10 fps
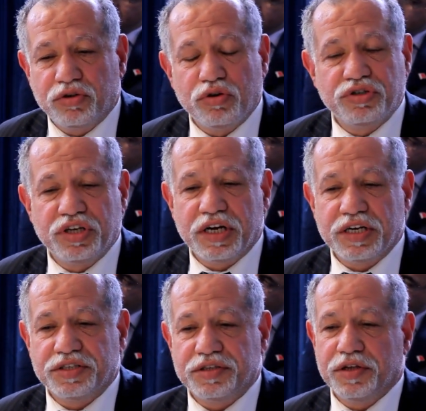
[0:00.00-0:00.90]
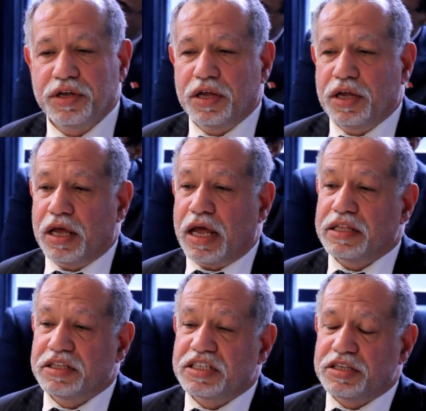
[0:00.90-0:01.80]
torturers?
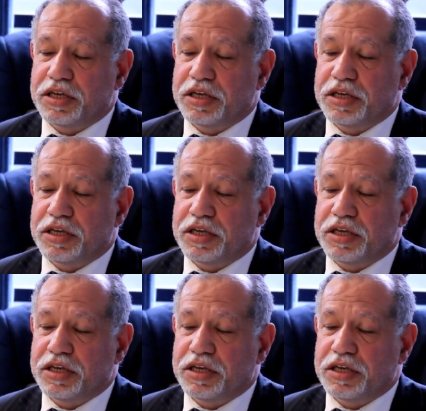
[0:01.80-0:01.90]
And this